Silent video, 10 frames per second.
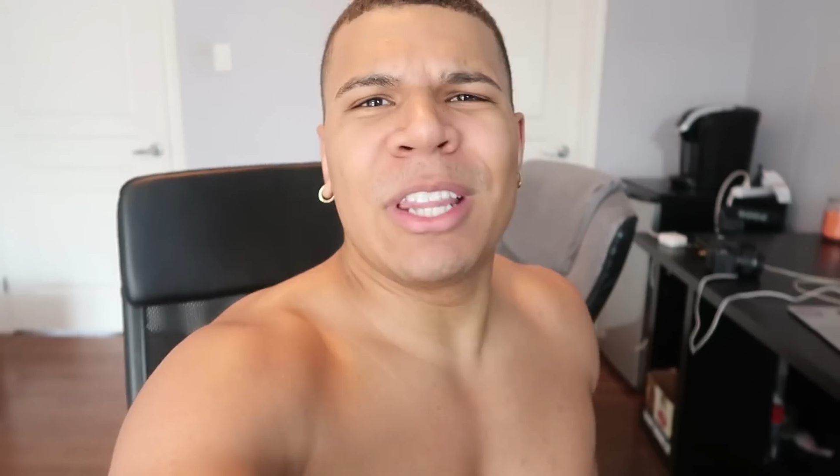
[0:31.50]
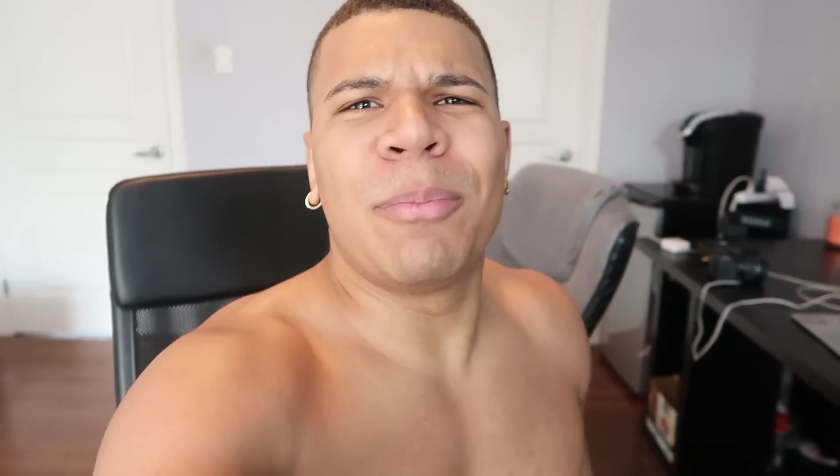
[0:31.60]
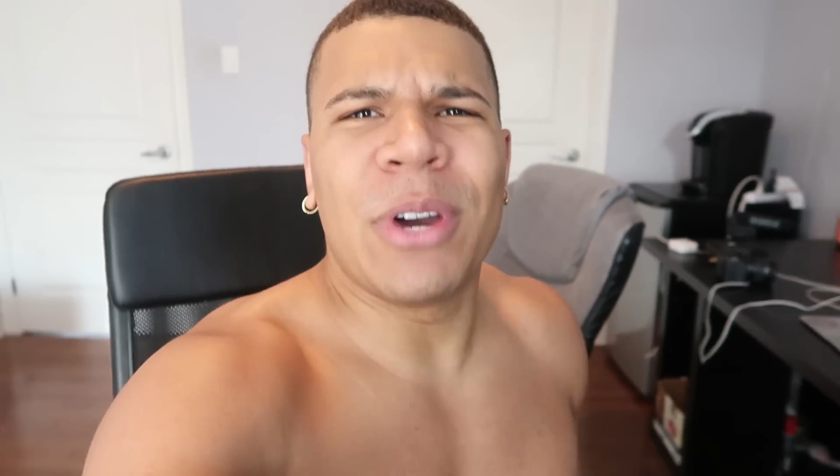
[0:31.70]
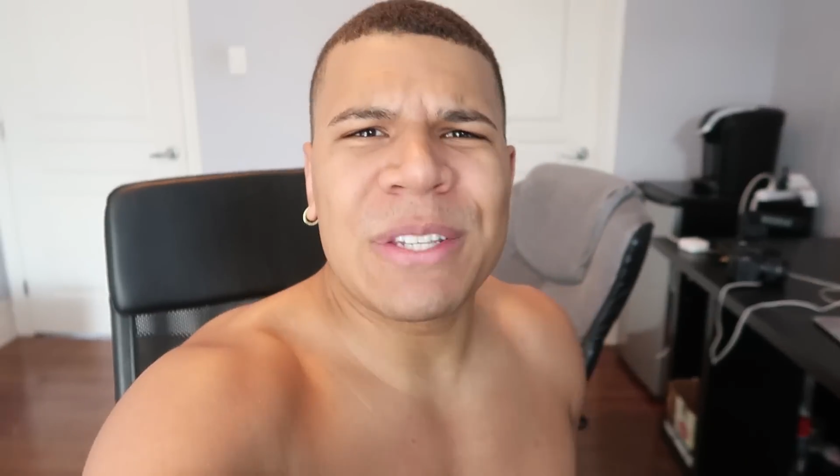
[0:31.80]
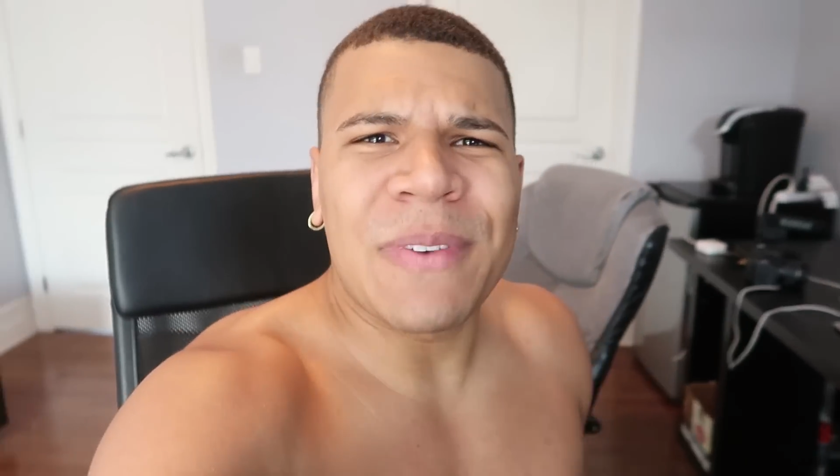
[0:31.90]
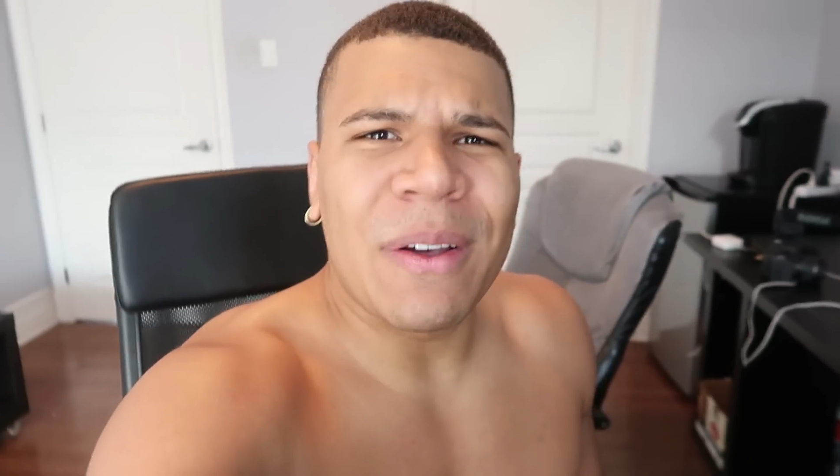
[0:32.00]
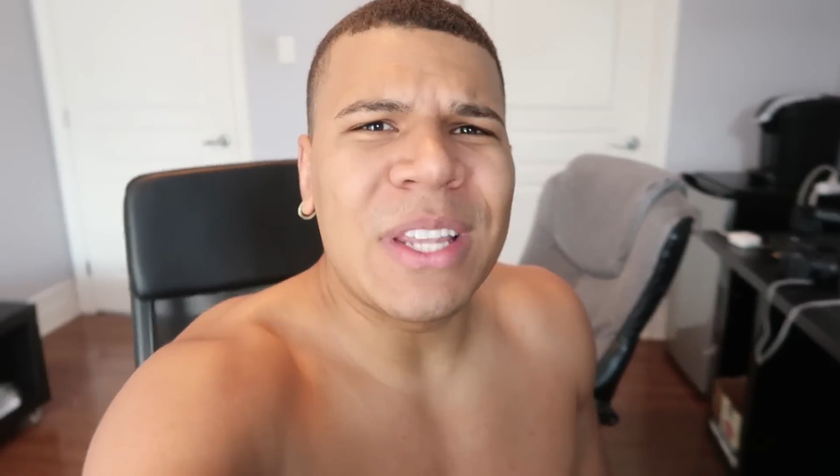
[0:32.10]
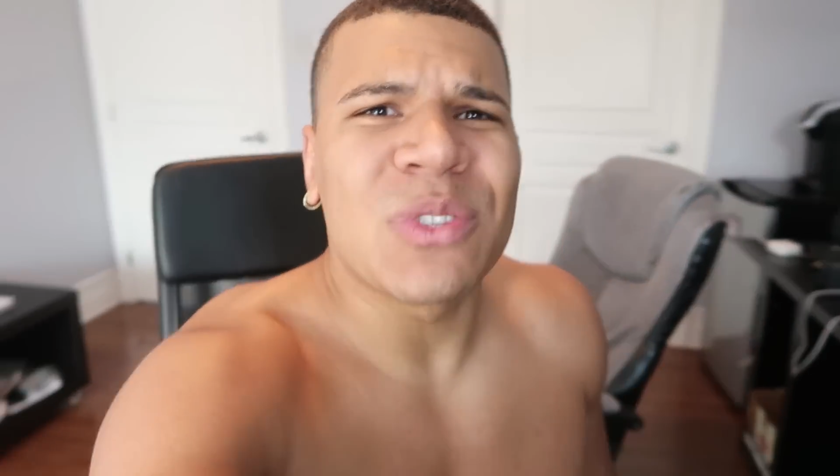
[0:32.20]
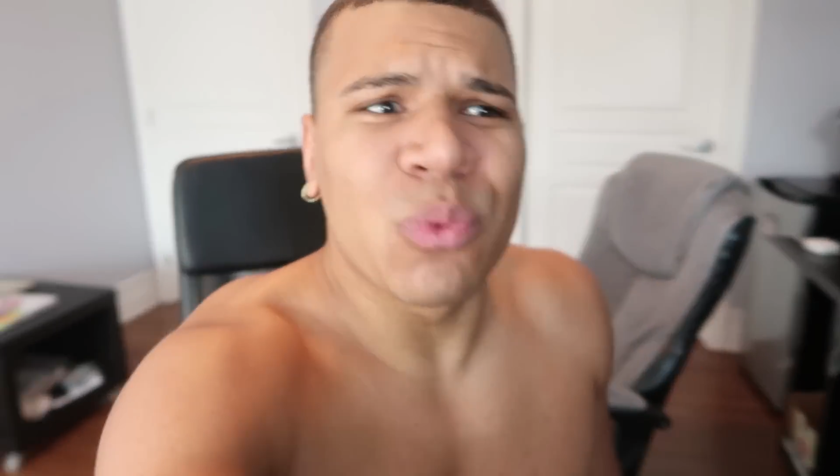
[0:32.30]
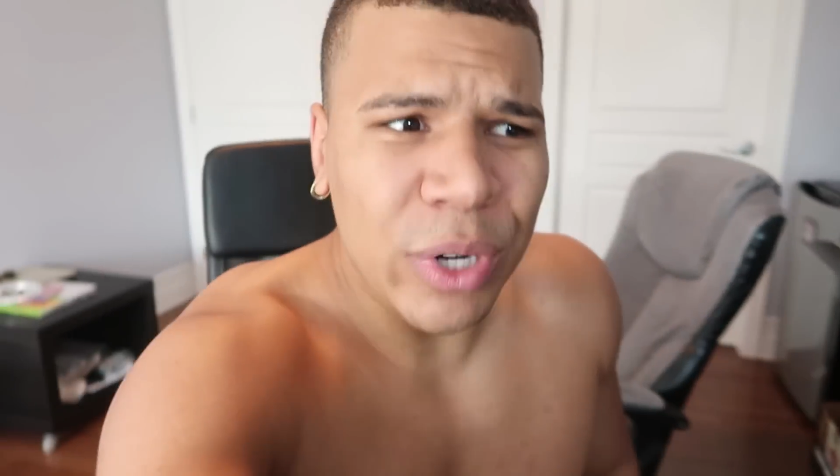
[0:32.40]
Me and the boys found
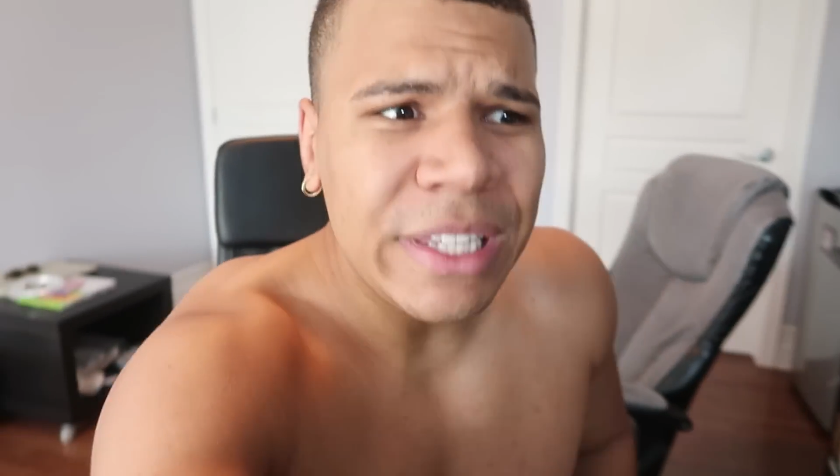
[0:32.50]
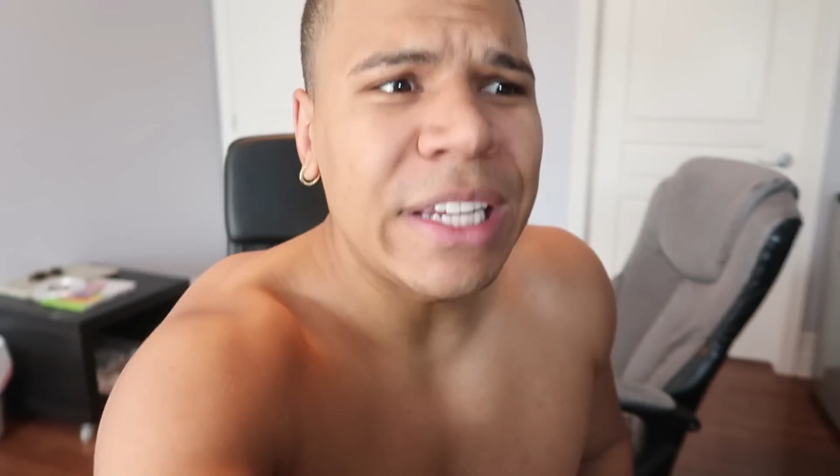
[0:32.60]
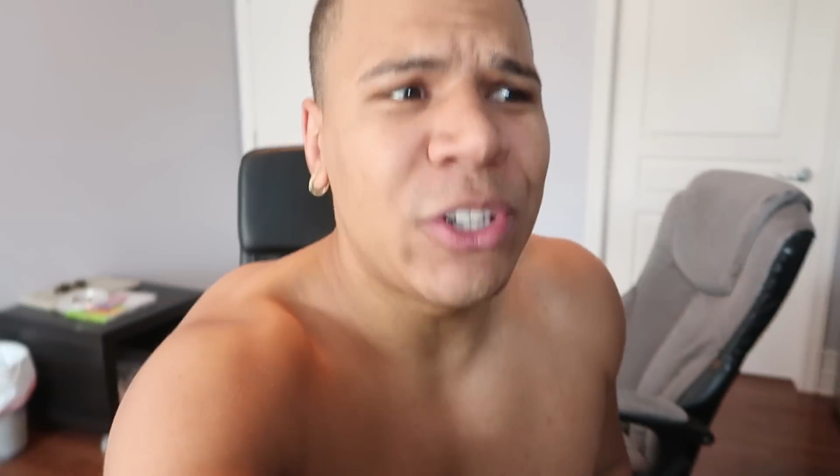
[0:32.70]
this really